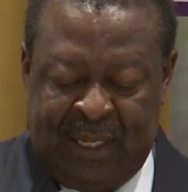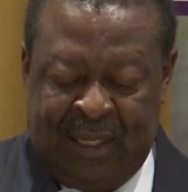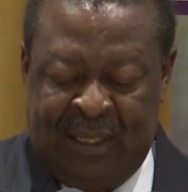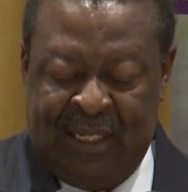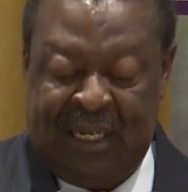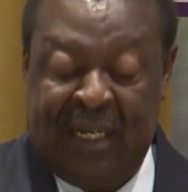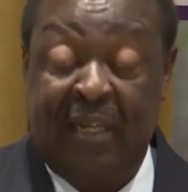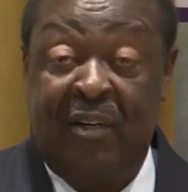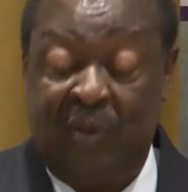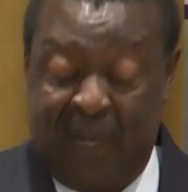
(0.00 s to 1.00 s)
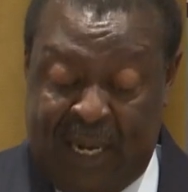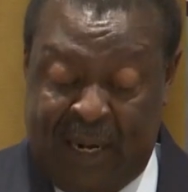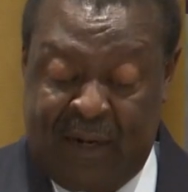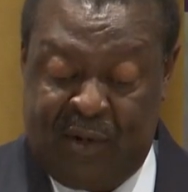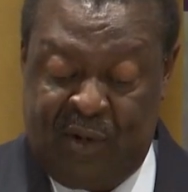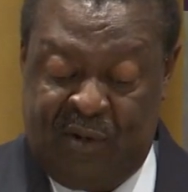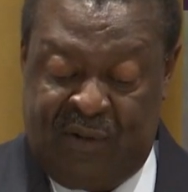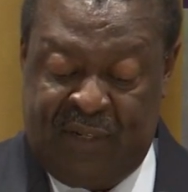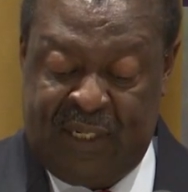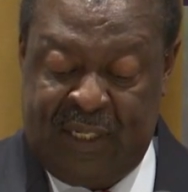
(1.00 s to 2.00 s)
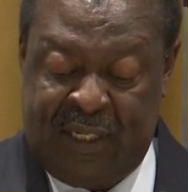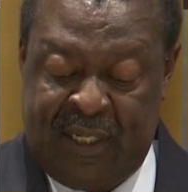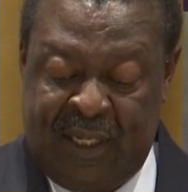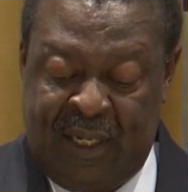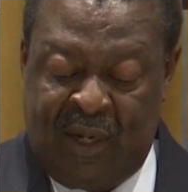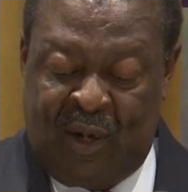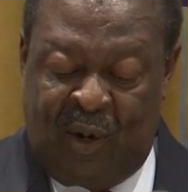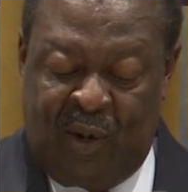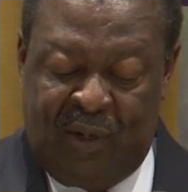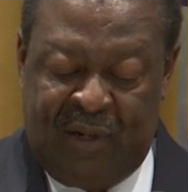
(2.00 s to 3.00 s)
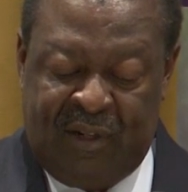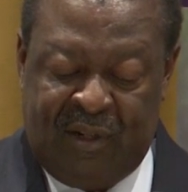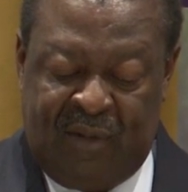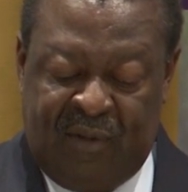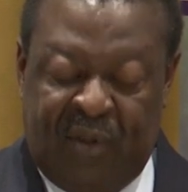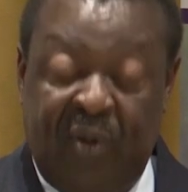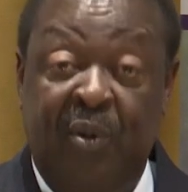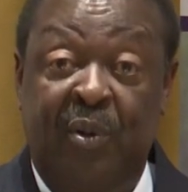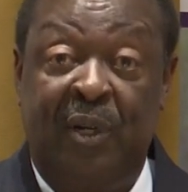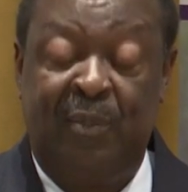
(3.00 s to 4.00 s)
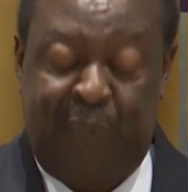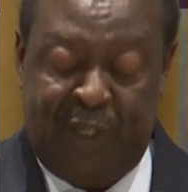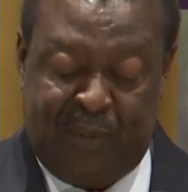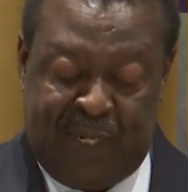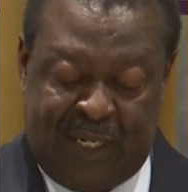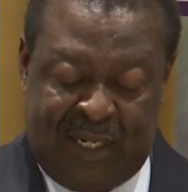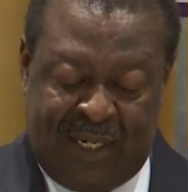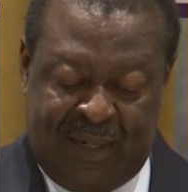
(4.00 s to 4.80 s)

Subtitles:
This led to the current controversies, only resolved through impeachment.